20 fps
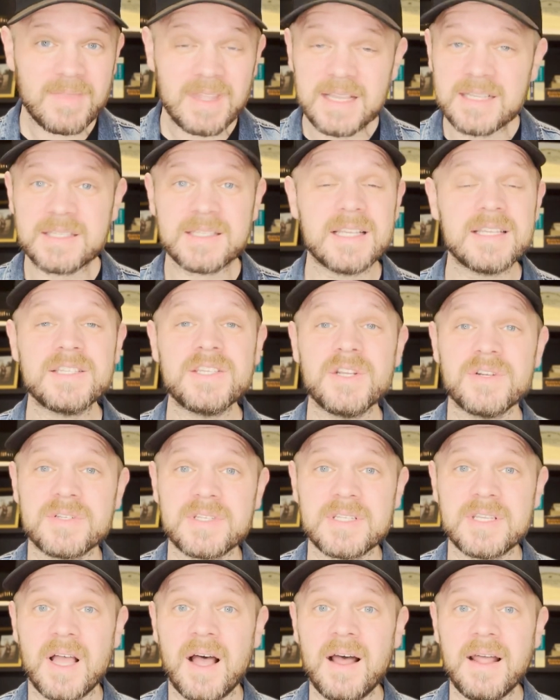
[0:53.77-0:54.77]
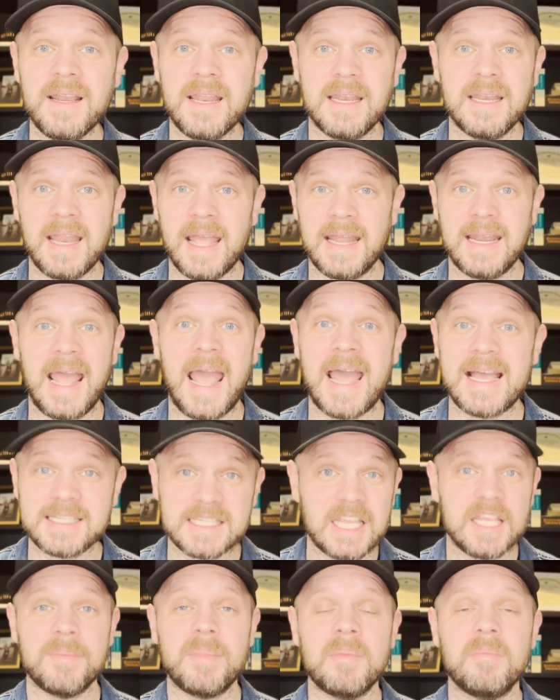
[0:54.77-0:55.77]
is this your son and
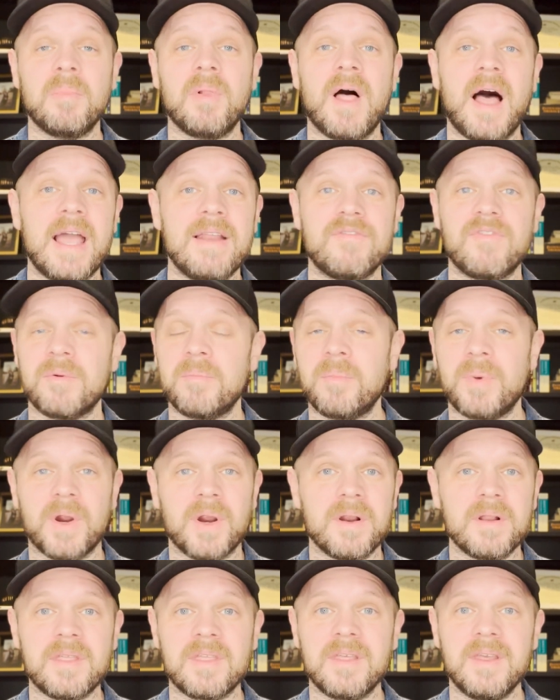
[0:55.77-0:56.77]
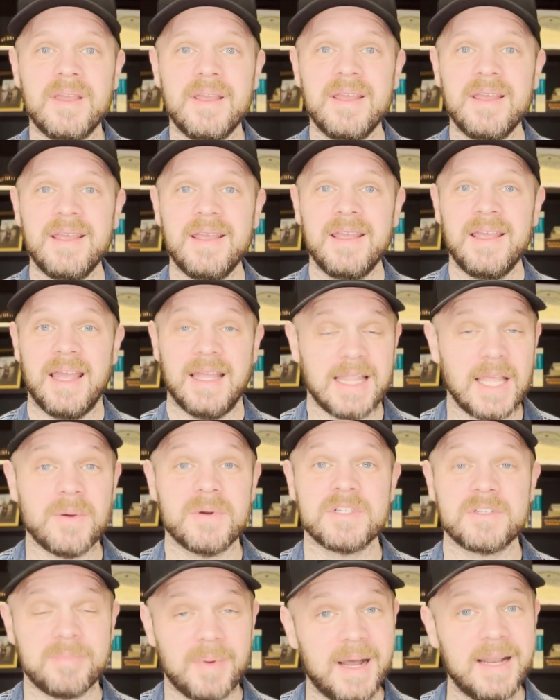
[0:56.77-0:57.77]
has he been blind from birth? And they
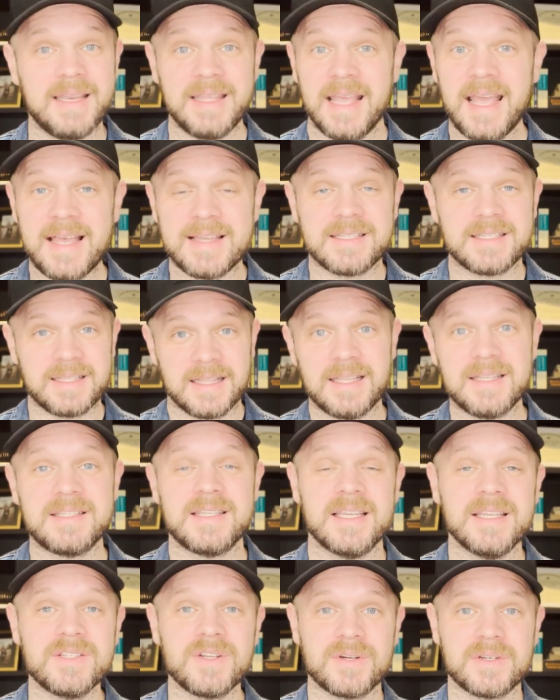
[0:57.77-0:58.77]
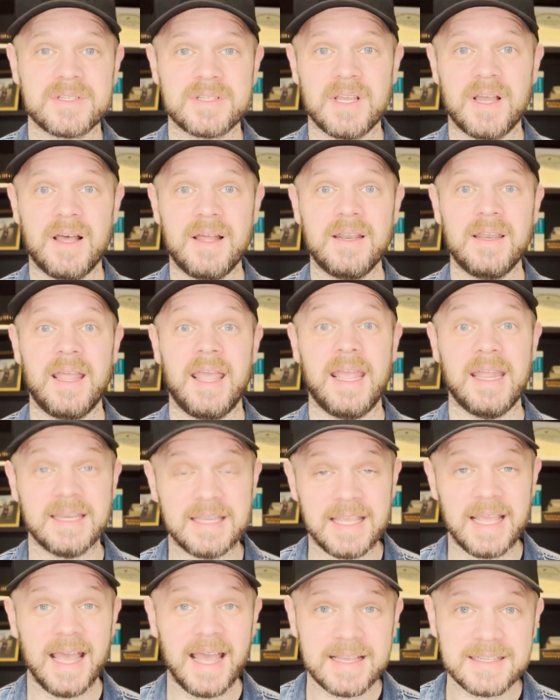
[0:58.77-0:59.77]
respond, yes, this is our son.
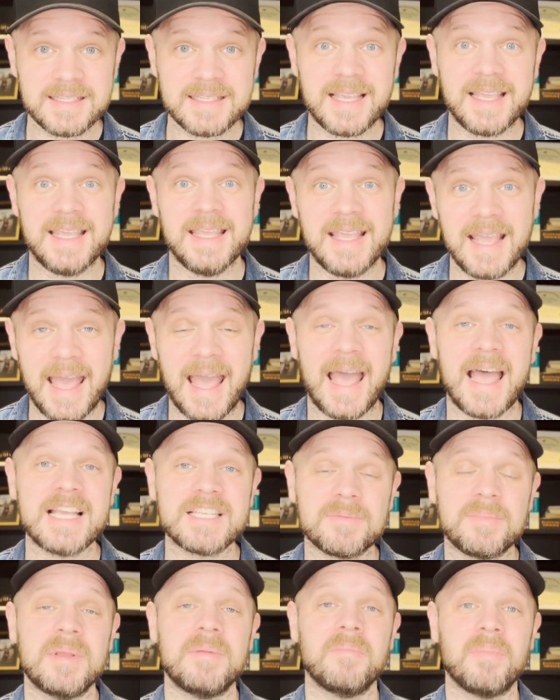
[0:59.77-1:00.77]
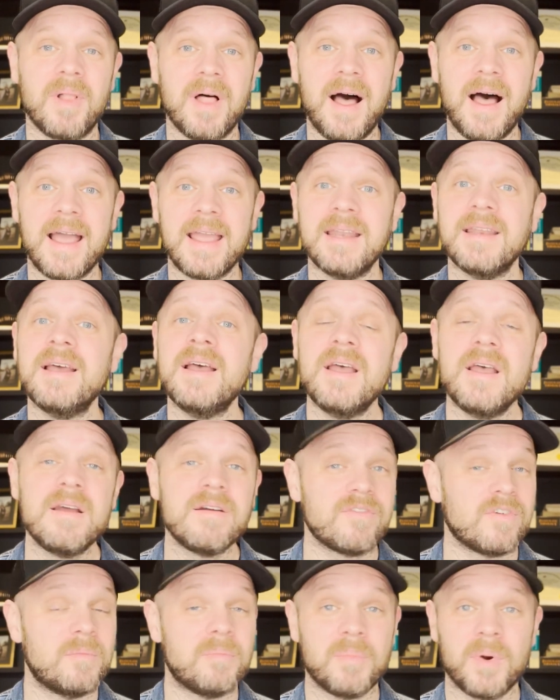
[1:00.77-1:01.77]
And yes, he has been blind
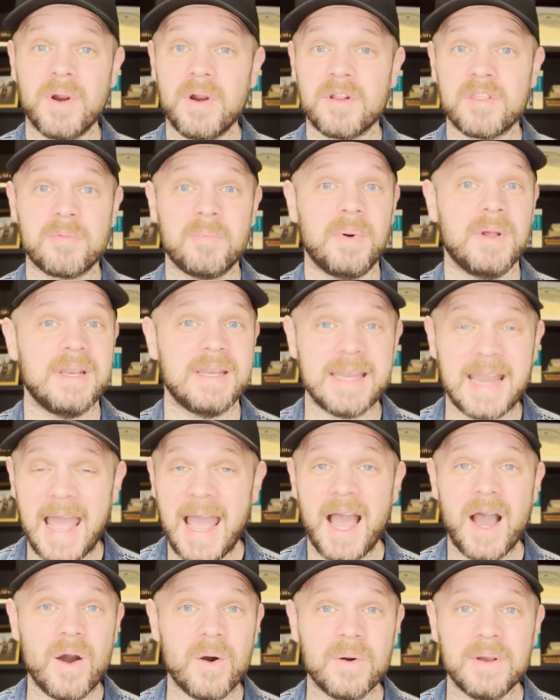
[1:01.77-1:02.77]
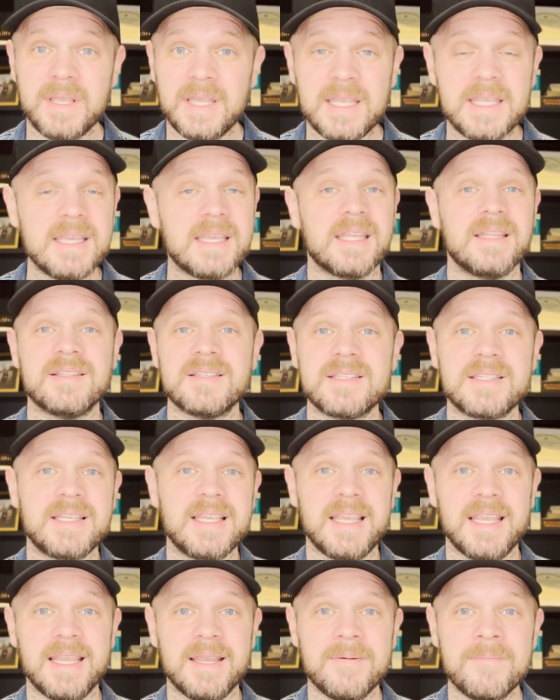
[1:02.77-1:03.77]
from birth, but now he can
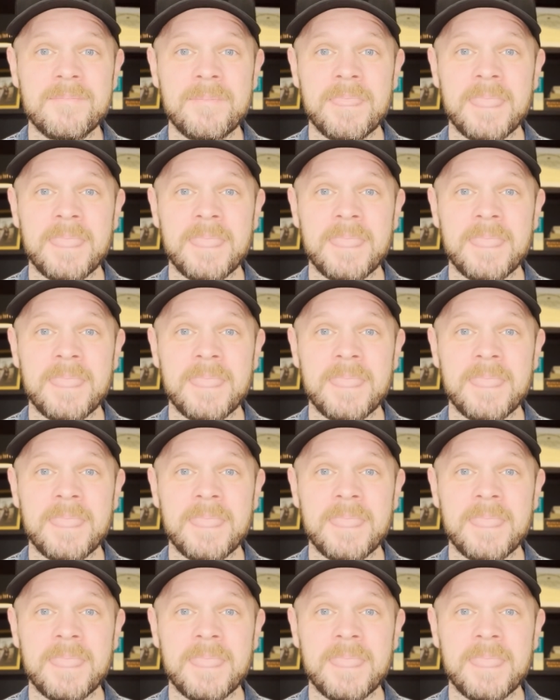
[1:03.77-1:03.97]
see.